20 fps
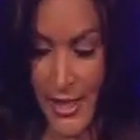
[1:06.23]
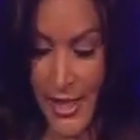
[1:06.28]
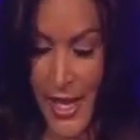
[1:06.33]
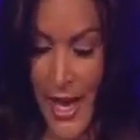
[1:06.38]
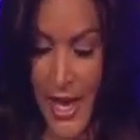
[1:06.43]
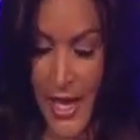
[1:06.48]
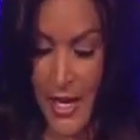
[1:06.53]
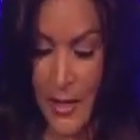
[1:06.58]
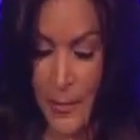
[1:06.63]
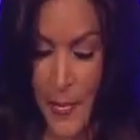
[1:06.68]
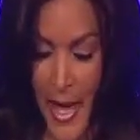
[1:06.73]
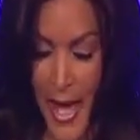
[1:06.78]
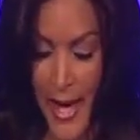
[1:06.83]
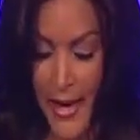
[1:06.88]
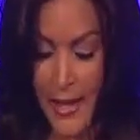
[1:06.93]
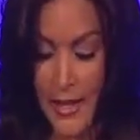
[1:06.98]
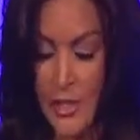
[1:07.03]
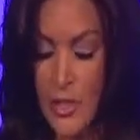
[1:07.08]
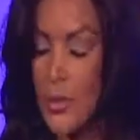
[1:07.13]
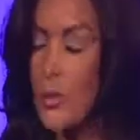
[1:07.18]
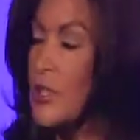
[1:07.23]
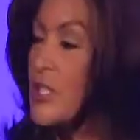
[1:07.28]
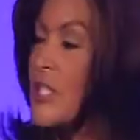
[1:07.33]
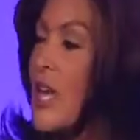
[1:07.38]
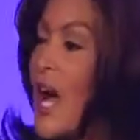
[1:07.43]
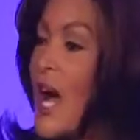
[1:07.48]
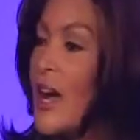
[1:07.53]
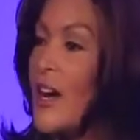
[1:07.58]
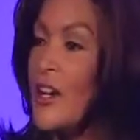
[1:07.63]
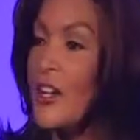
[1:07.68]
Katie Beck is a
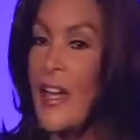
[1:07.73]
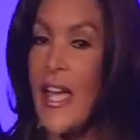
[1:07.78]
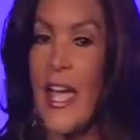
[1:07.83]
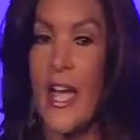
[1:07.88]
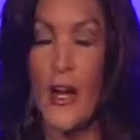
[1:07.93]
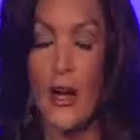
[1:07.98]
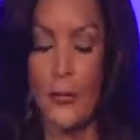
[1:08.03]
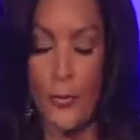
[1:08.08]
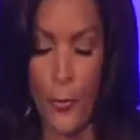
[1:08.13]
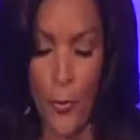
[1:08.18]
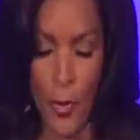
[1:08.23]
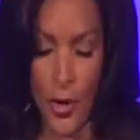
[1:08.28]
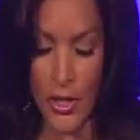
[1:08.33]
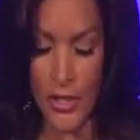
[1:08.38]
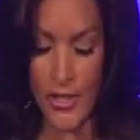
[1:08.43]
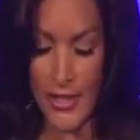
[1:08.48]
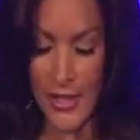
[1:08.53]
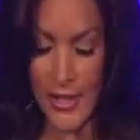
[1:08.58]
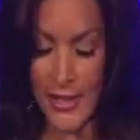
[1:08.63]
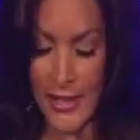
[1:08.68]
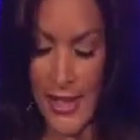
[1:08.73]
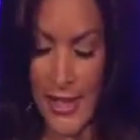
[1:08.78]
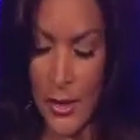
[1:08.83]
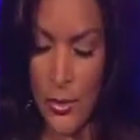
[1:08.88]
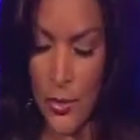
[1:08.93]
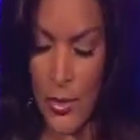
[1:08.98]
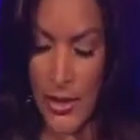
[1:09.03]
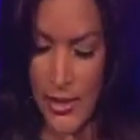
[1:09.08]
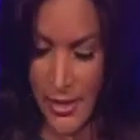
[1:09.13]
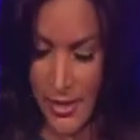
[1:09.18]
retired Air Force
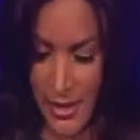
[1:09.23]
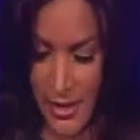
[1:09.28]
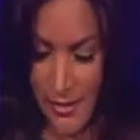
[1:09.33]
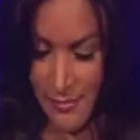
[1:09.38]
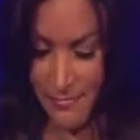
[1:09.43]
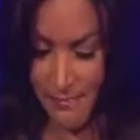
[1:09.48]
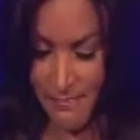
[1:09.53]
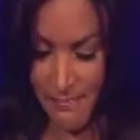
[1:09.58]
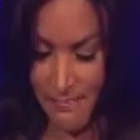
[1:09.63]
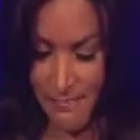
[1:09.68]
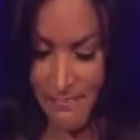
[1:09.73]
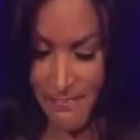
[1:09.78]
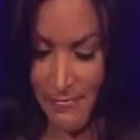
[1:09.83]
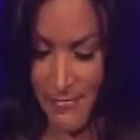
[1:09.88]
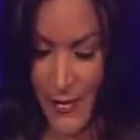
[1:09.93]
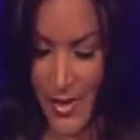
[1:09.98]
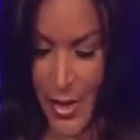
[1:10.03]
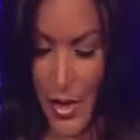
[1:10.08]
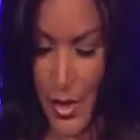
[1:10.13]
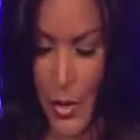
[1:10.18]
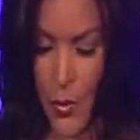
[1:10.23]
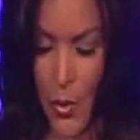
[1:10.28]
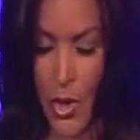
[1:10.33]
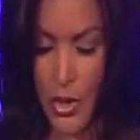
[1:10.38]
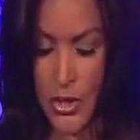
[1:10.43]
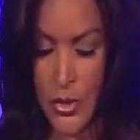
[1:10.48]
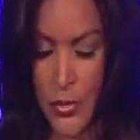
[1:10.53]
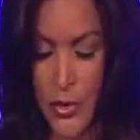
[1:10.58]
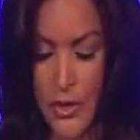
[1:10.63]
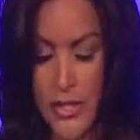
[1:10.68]
linguist who
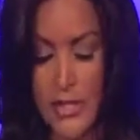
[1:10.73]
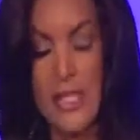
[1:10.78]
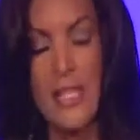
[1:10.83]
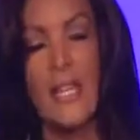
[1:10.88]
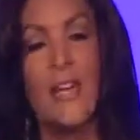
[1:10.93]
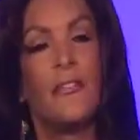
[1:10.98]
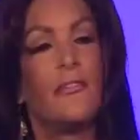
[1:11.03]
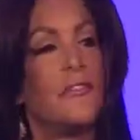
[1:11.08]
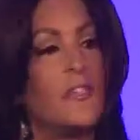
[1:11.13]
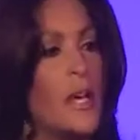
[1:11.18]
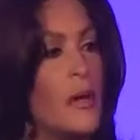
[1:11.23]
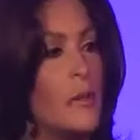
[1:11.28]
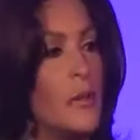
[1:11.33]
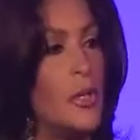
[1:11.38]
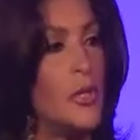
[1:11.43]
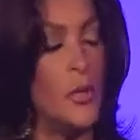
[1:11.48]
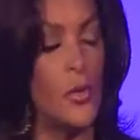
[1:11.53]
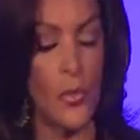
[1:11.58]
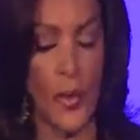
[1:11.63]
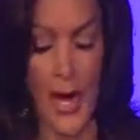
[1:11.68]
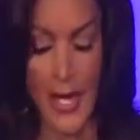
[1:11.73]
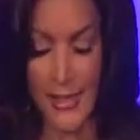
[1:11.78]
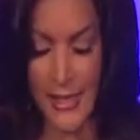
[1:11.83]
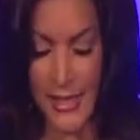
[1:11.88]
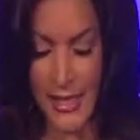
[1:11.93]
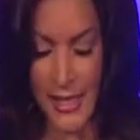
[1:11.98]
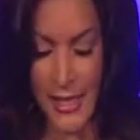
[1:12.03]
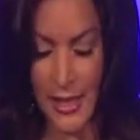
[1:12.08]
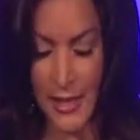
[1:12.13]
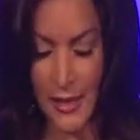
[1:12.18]
works with CFW
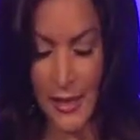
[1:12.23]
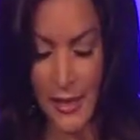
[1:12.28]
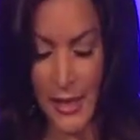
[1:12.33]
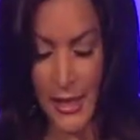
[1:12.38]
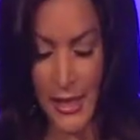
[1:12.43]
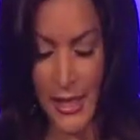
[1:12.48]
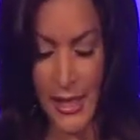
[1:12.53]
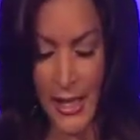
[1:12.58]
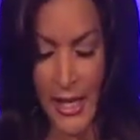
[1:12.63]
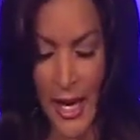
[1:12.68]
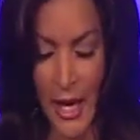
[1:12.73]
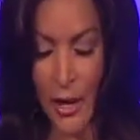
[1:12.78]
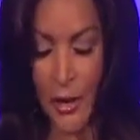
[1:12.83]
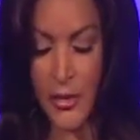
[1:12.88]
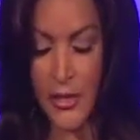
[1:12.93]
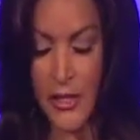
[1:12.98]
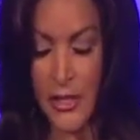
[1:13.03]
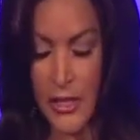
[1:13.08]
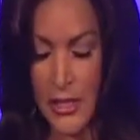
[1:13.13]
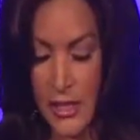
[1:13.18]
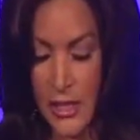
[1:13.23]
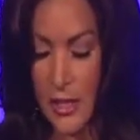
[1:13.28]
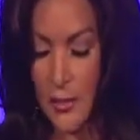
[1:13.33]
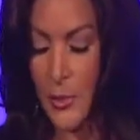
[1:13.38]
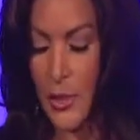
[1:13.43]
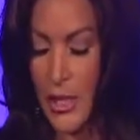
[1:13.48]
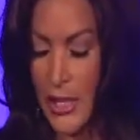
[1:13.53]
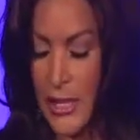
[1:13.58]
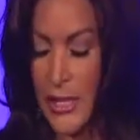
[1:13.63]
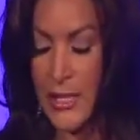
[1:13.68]
grantee health and
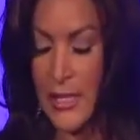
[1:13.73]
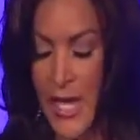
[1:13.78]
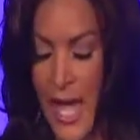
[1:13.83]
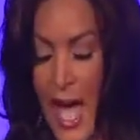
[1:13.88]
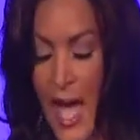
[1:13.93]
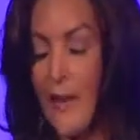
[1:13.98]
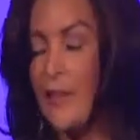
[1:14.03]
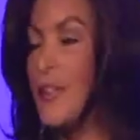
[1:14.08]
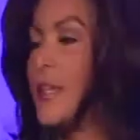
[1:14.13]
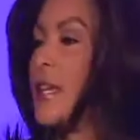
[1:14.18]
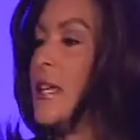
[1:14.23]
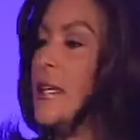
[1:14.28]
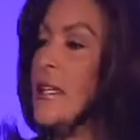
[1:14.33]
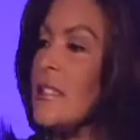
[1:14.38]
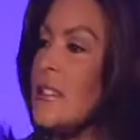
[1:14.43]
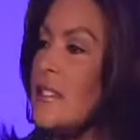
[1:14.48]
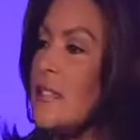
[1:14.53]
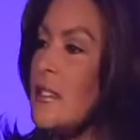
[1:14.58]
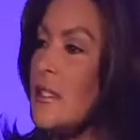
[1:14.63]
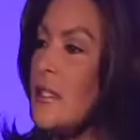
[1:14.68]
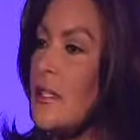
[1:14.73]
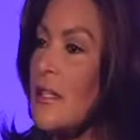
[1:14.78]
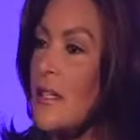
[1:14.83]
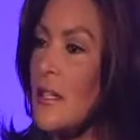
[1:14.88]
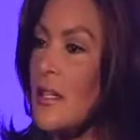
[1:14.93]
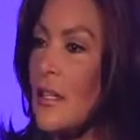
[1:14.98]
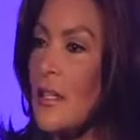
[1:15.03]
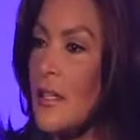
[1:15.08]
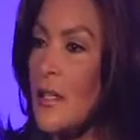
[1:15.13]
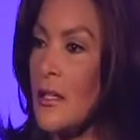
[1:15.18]
disabilities advocates.
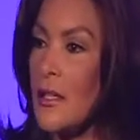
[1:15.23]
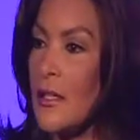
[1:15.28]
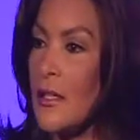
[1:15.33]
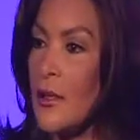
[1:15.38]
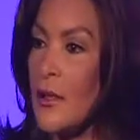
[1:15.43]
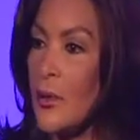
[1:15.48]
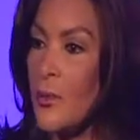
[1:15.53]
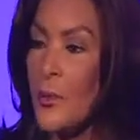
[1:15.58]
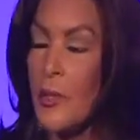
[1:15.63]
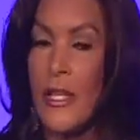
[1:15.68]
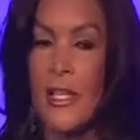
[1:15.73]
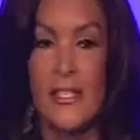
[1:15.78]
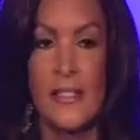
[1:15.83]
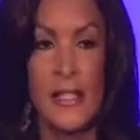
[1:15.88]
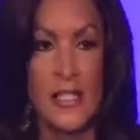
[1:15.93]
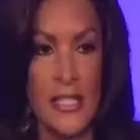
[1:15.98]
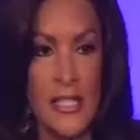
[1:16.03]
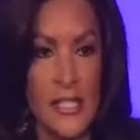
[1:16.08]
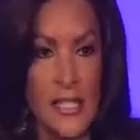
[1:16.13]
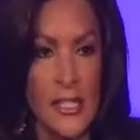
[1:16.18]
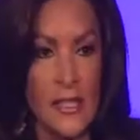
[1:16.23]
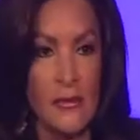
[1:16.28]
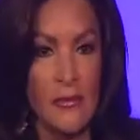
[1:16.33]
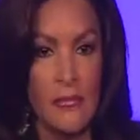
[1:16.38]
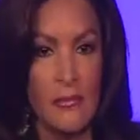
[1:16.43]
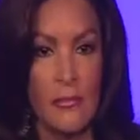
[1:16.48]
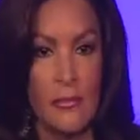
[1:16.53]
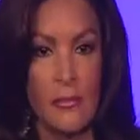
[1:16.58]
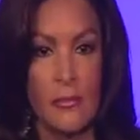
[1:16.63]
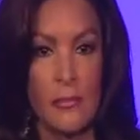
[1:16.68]
Please listen.